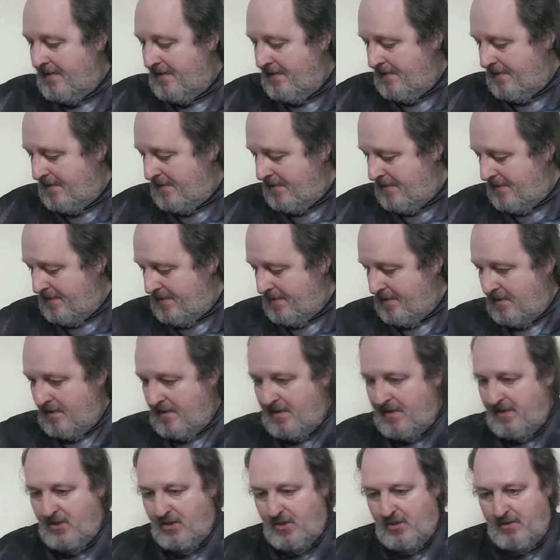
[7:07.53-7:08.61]

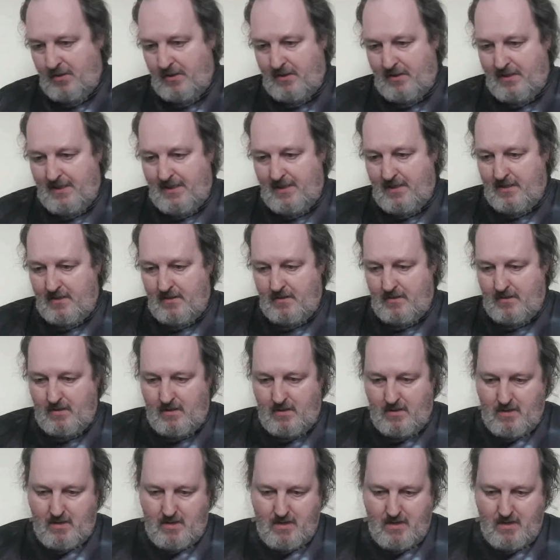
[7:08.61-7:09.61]
It's got decent